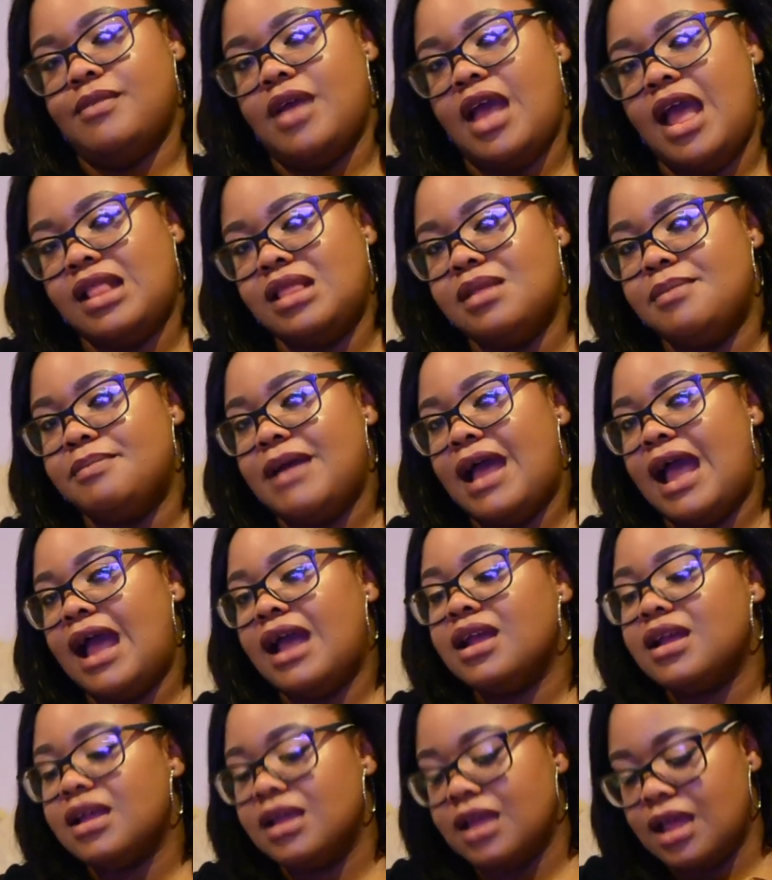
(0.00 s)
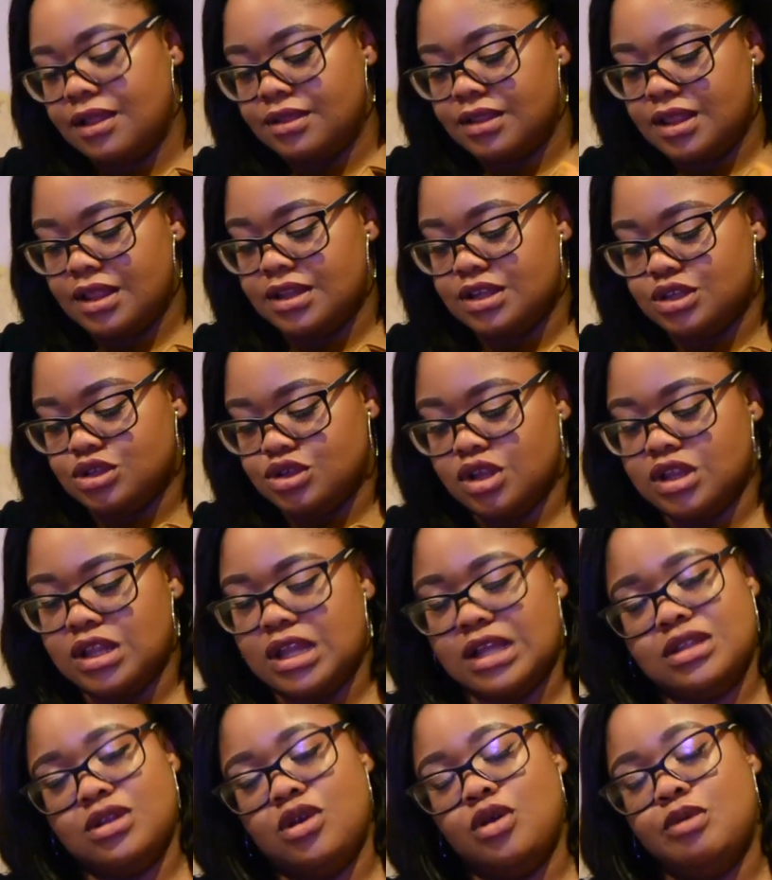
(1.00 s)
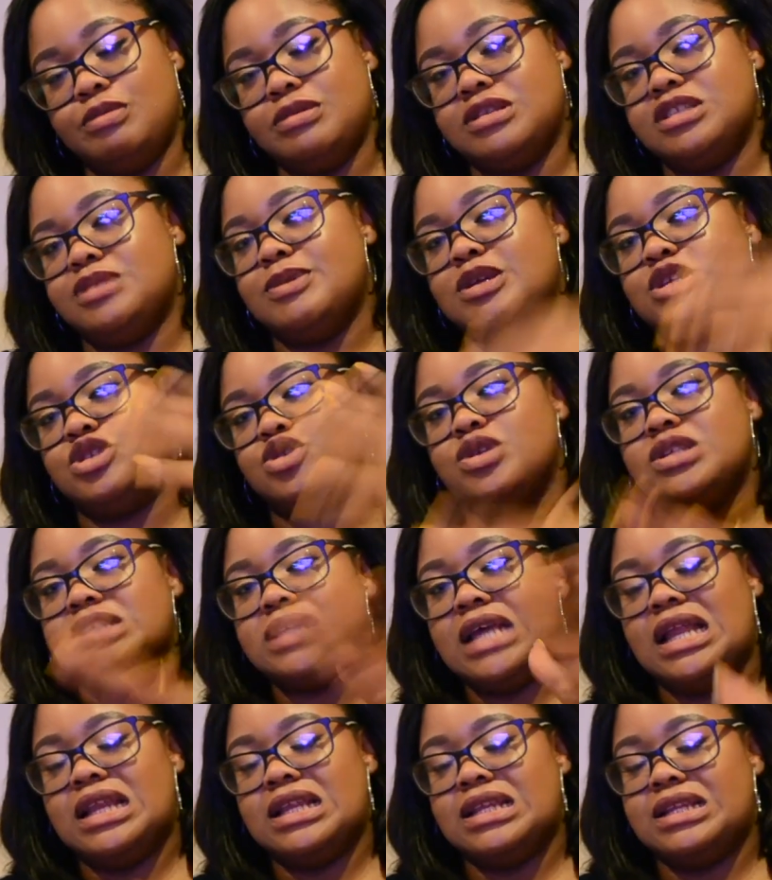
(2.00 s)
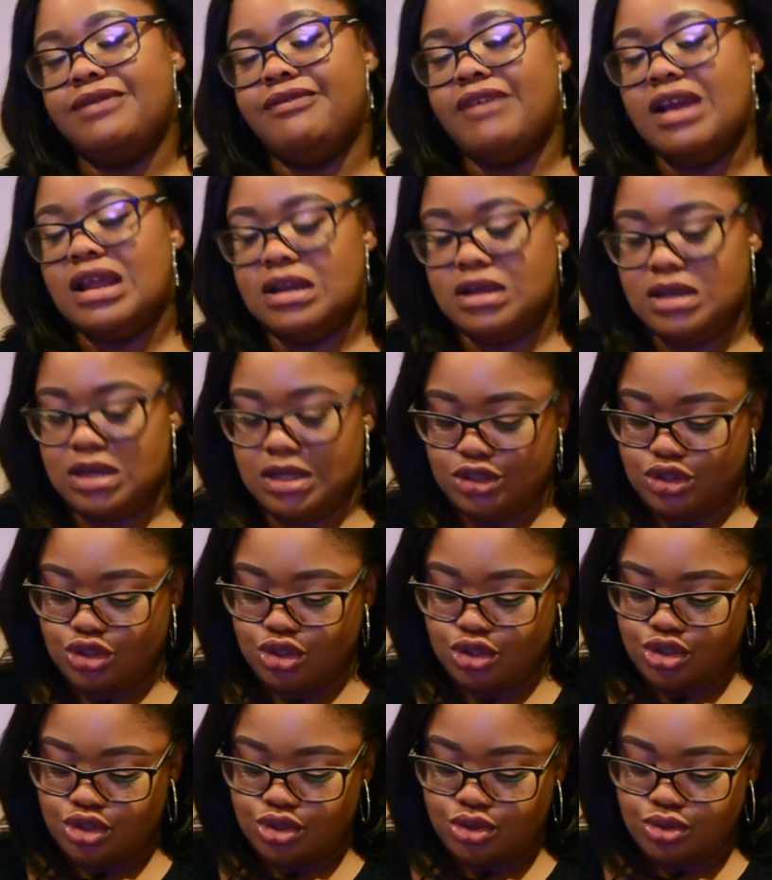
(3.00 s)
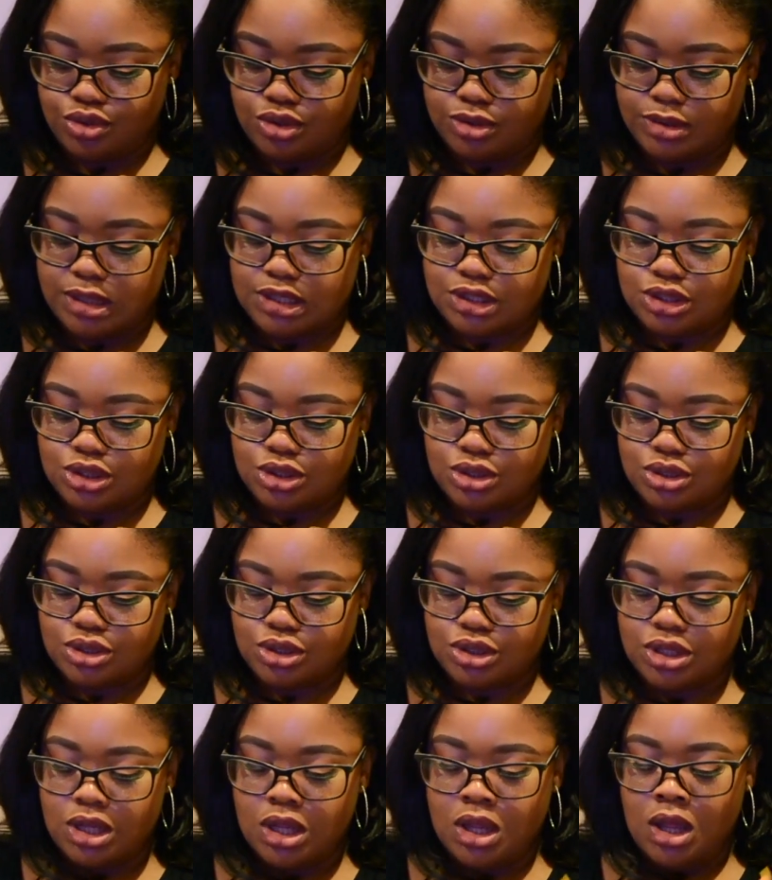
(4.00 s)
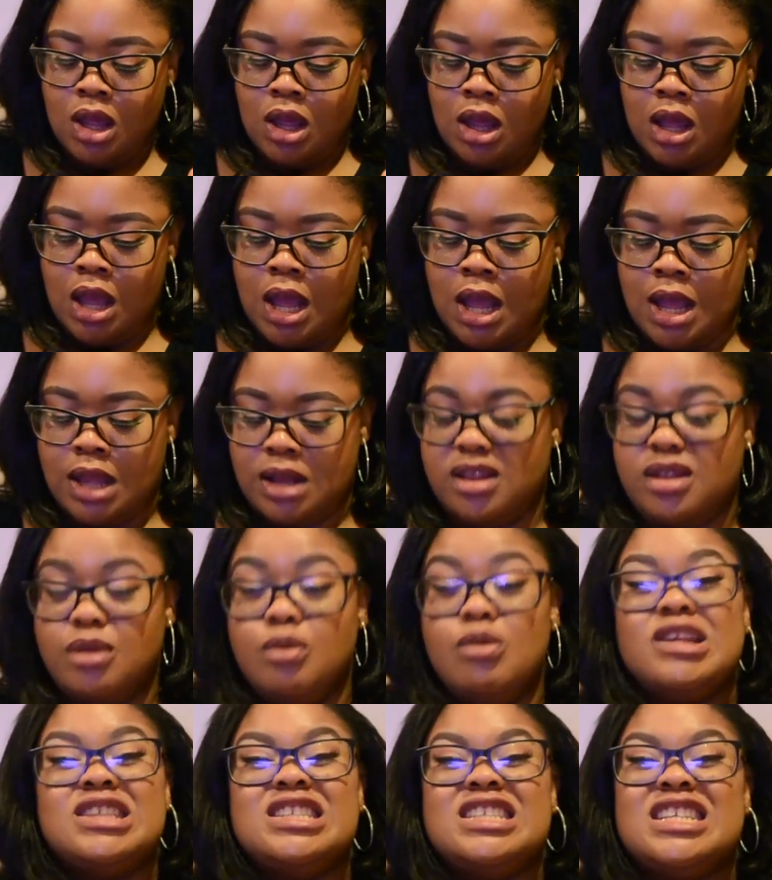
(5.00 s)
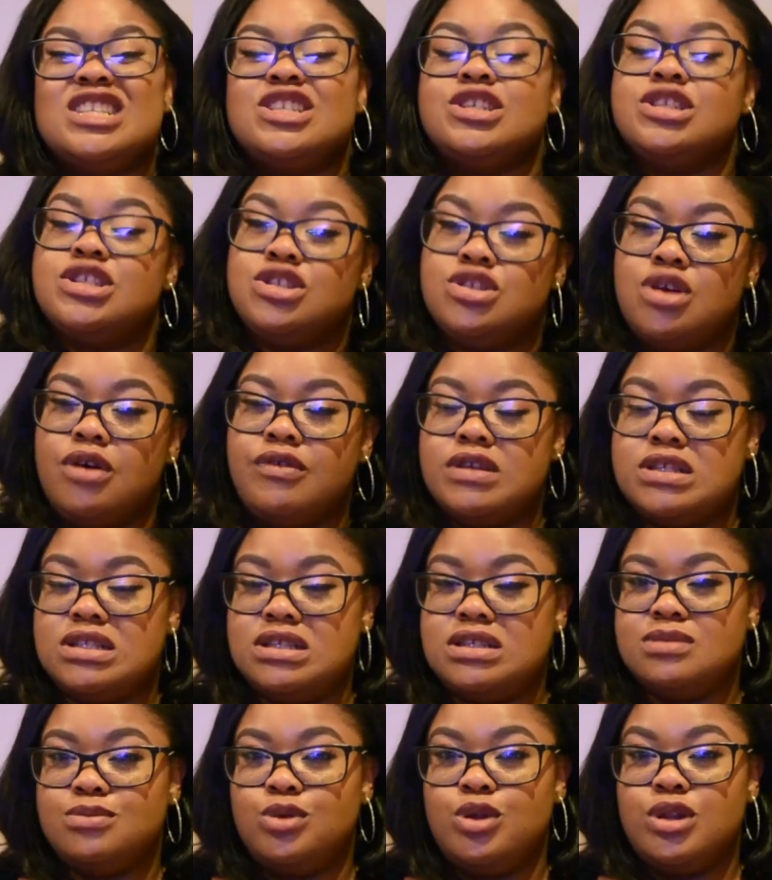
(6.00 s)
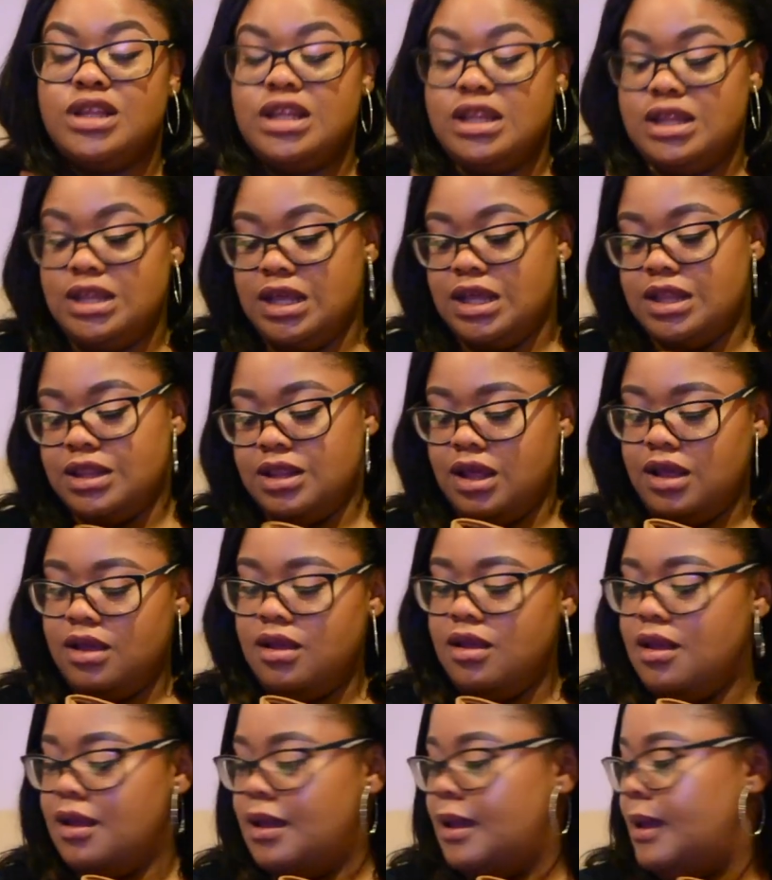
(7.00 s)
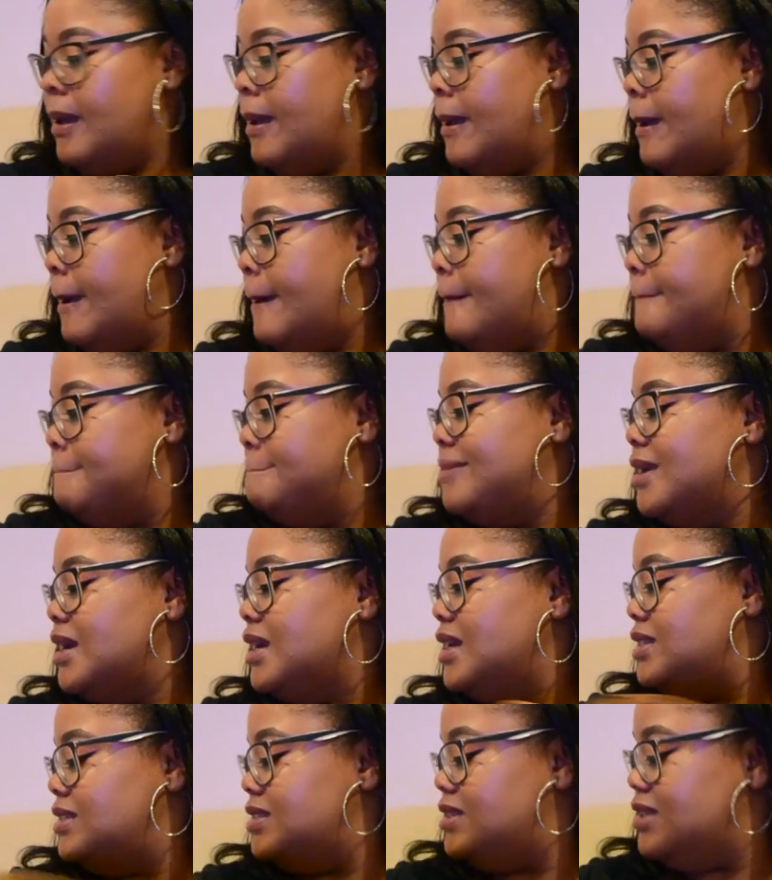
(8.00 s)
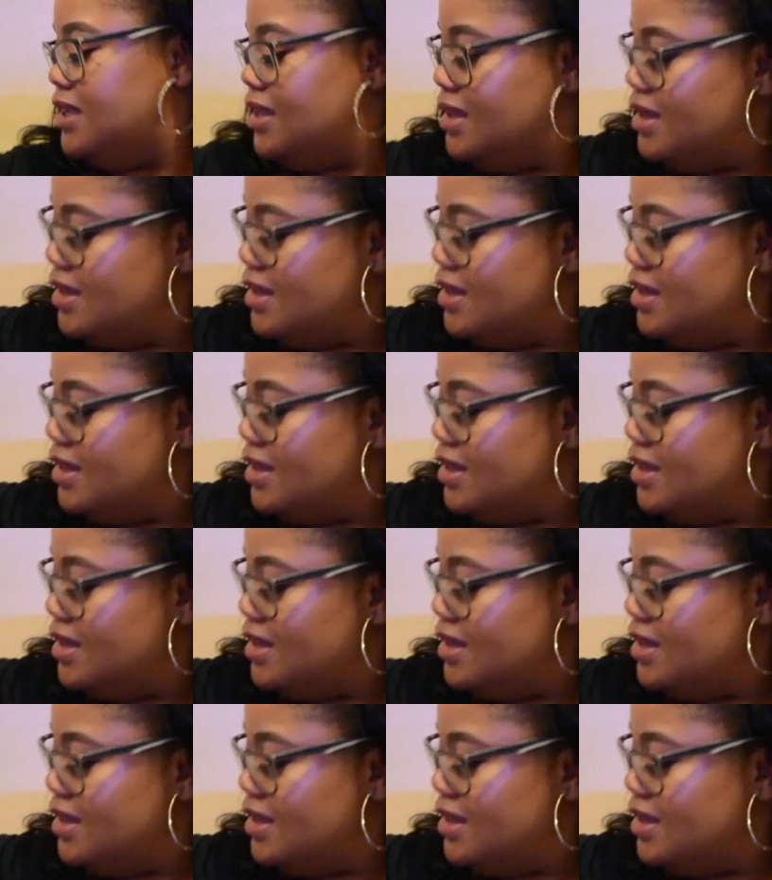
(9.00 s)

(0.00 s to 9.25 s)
at the back, and then it's got like the open space, so it's kind of divided into two sections, and the one section is obviously smaller than the other. But